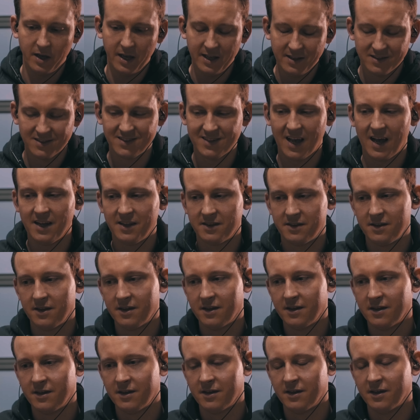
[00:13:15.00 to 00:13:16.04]
inside
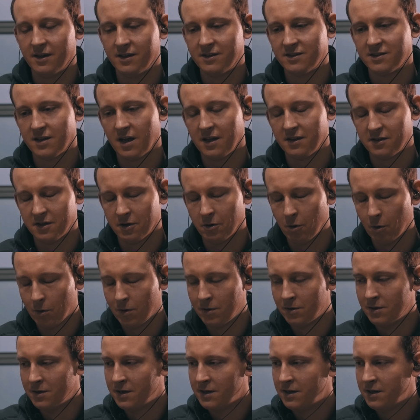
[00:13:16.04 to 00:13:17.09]
the
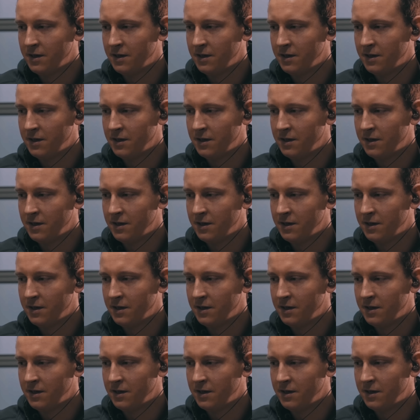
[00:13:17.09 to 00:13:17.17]
hole. And what